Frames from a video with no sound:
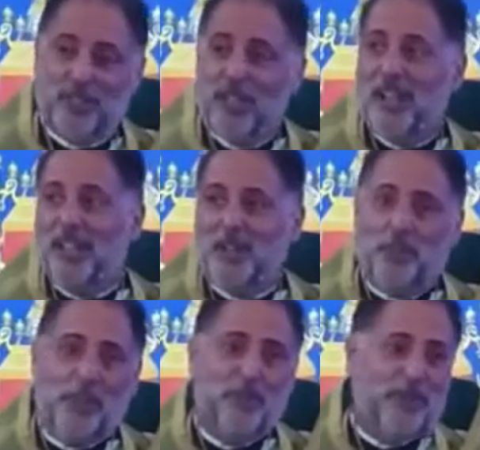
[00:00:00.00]
And the
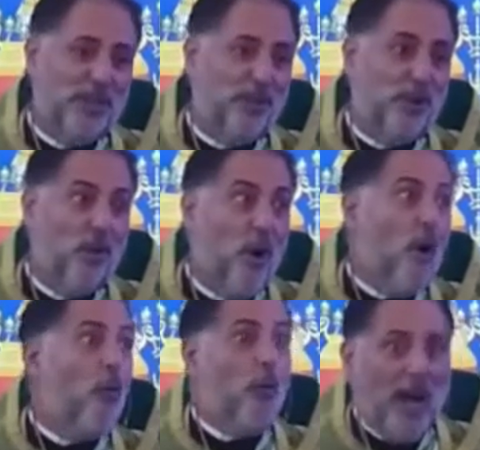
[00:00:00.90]
people either go,
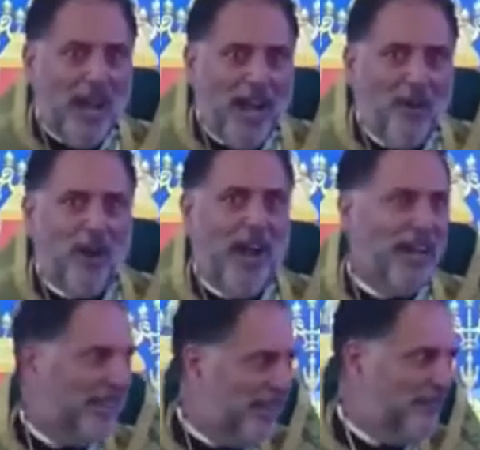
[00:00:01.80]
Wow, I
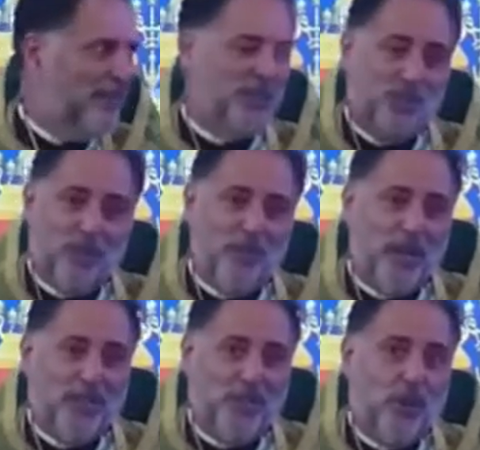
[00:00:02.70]
love it so
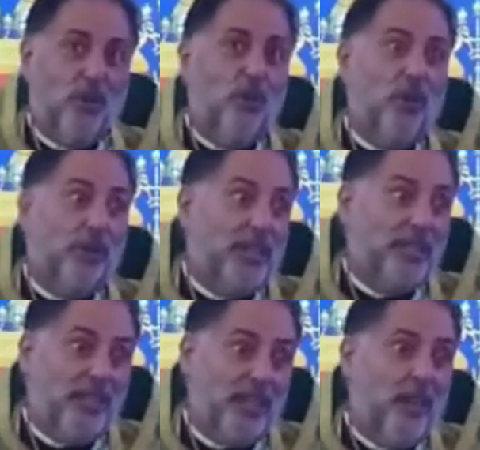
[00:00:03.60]
much, or they
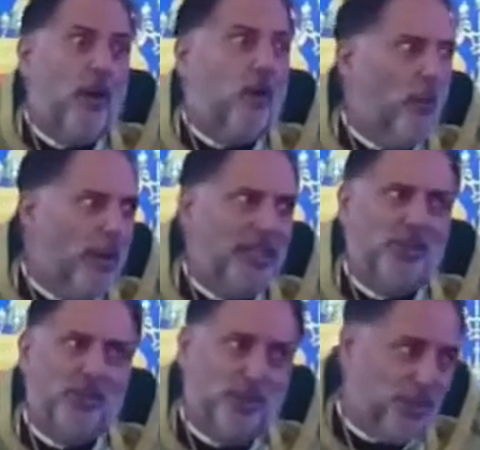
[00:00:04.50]
say, What did
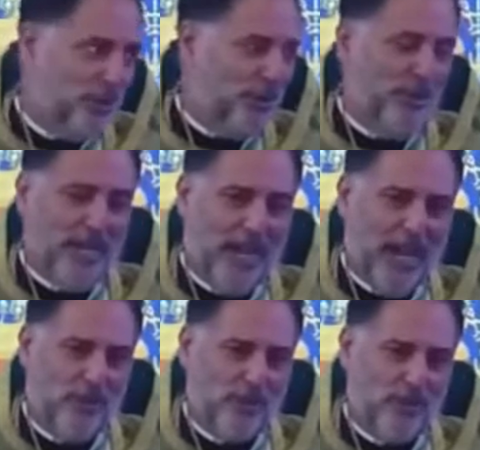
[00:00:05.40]
you do to my
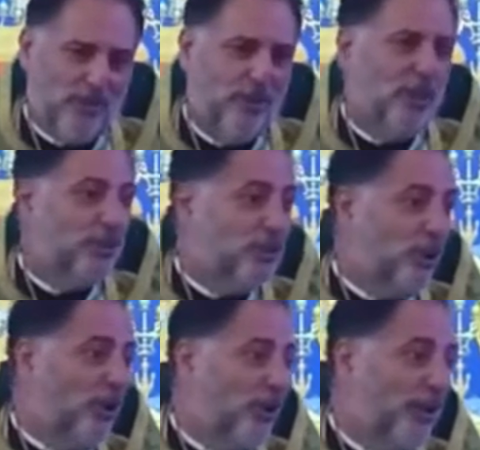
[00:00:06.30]
house?
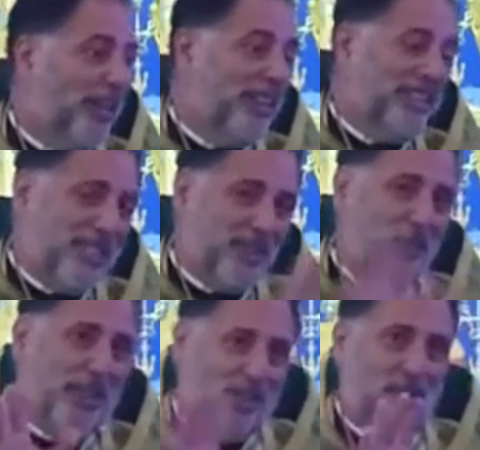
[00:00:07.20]
So, this is what
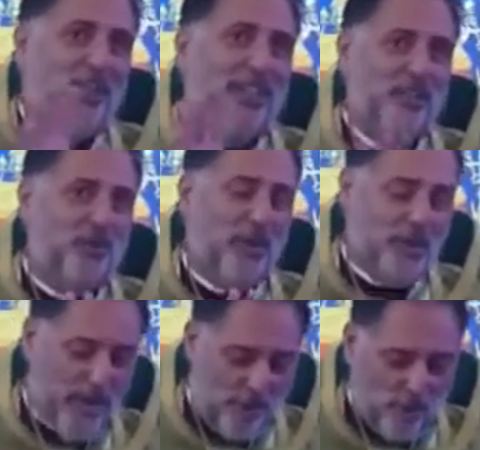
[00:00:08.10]
they call extreme
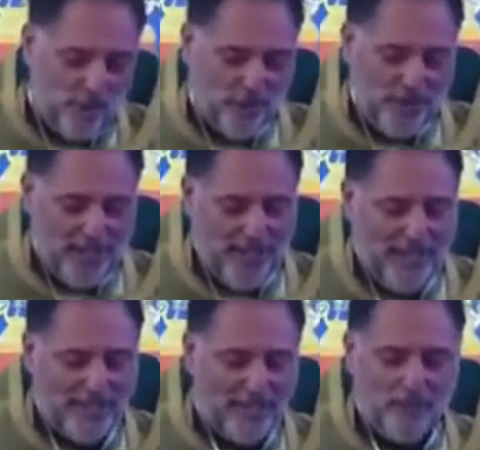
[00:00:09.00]
makeover.
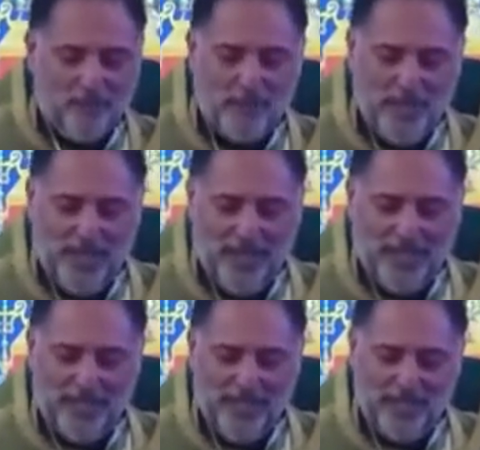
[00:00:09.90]
And
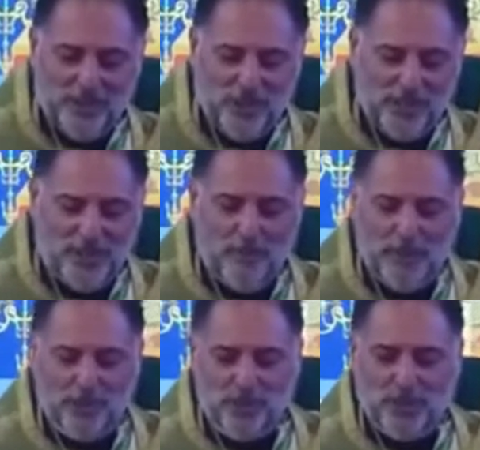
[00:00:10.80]
I, I saw some
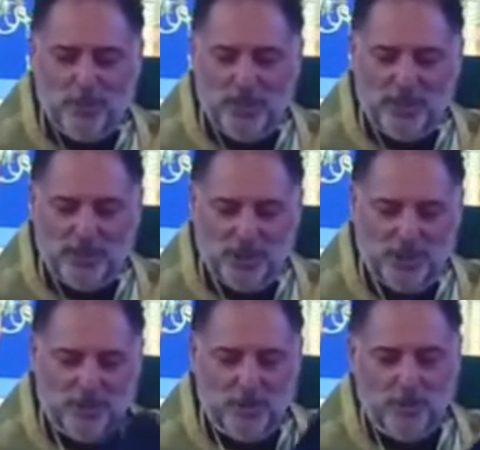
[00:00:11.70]
pictures I wanted to
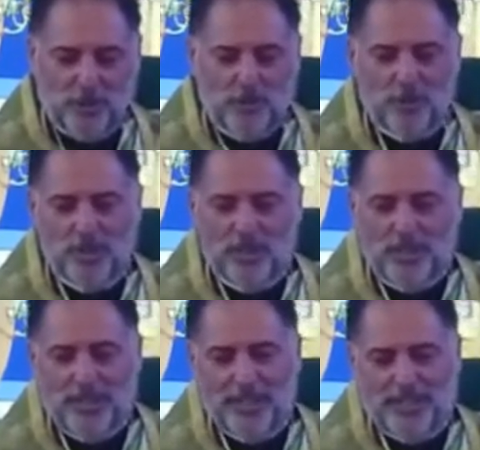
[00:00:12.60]
share with you
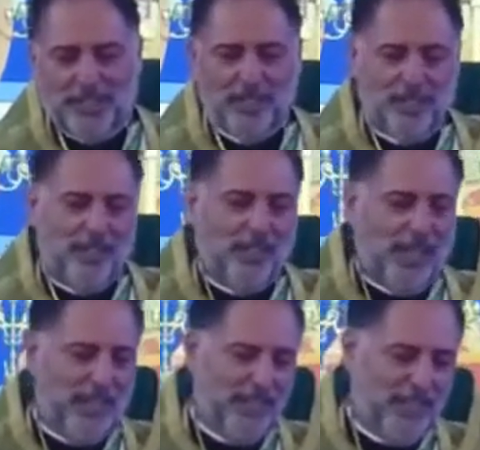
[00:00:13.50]
because they,
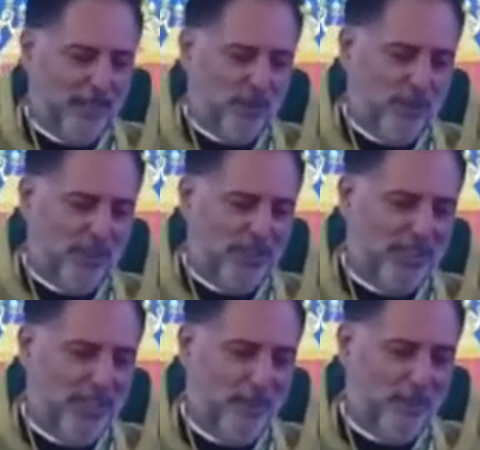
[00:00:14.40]
I think they're a good
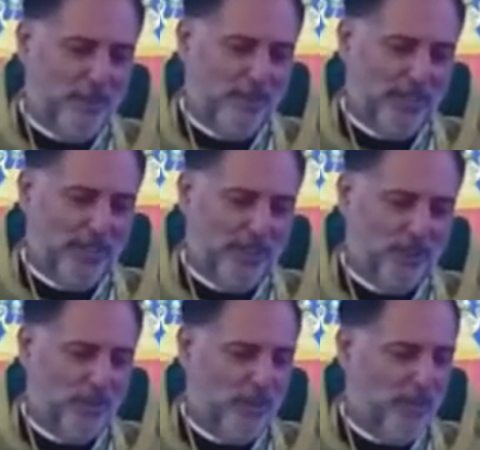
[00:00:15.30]
example of an
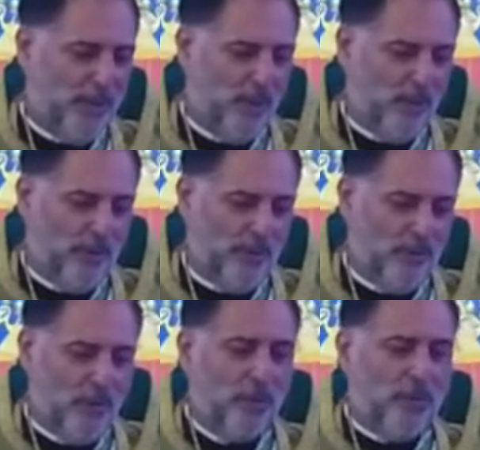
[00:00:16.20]
extreme
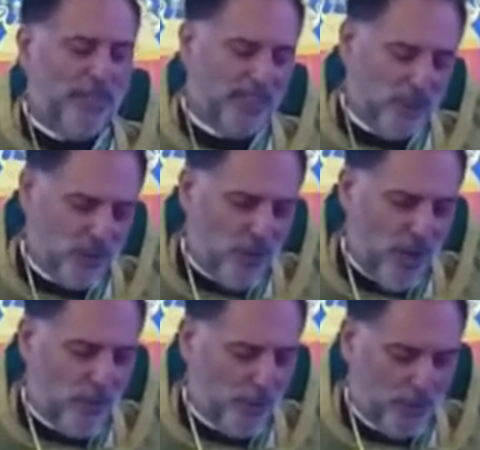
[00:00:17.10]
makeover. But this is
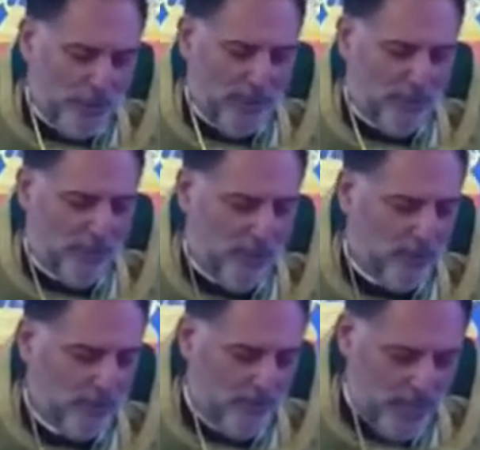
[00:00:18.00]
not with
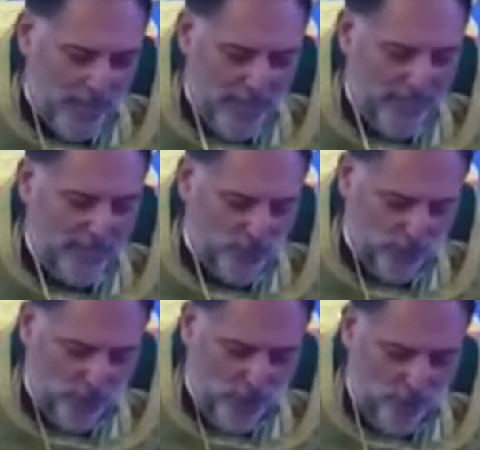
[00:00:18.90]
people, and this
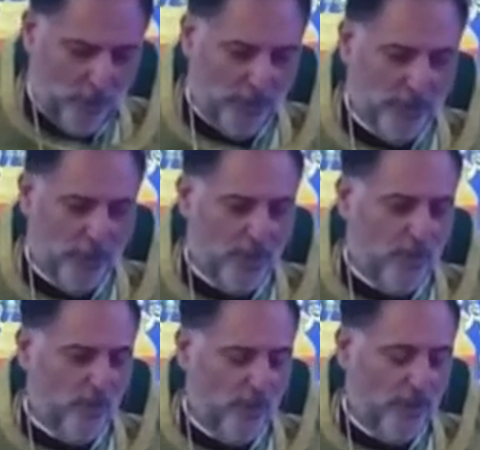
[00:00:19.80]
was not with
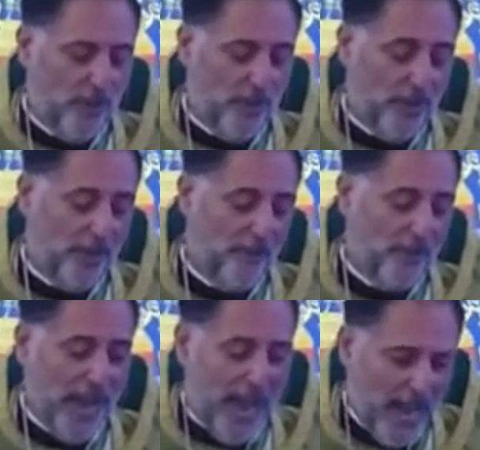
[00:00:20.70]
with um,
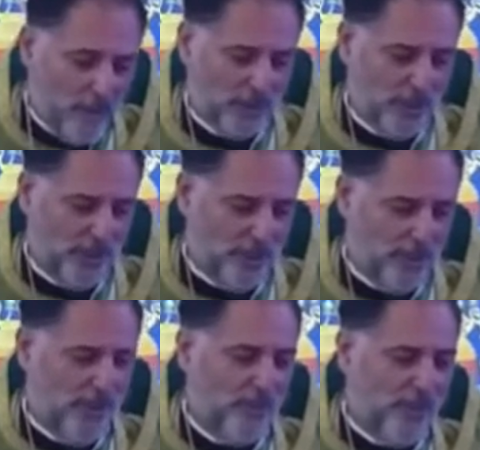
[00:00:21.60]
houses.
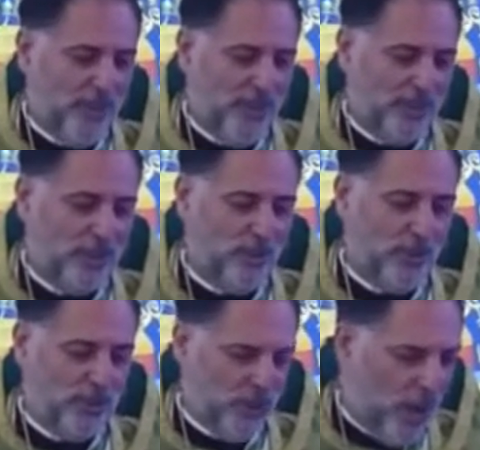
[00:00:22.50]
This is
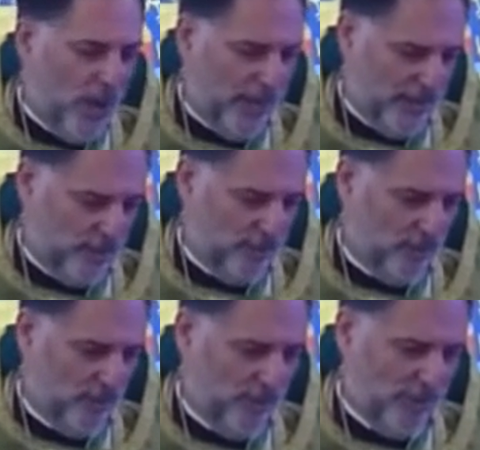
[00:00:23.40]
with dogs.
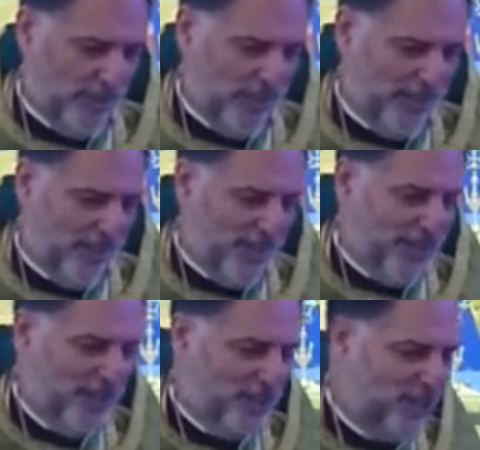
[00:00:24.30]
Okay,
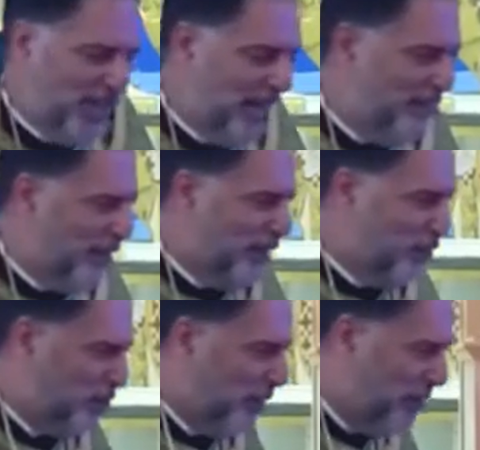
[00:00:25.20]
this is kind of an
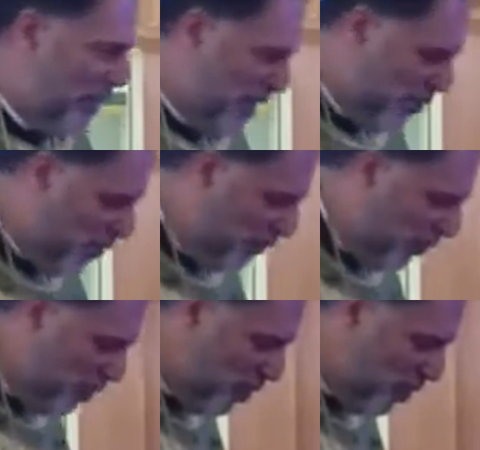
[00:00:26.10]
extreme makeover